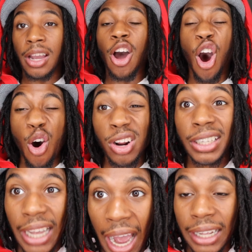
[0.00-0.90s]
On the
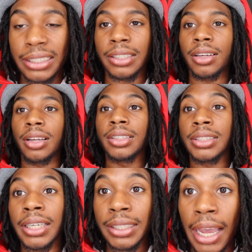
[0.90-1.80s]
dot,
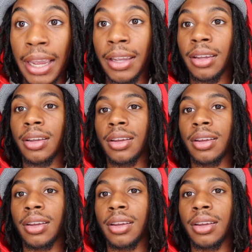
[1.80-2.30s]
today.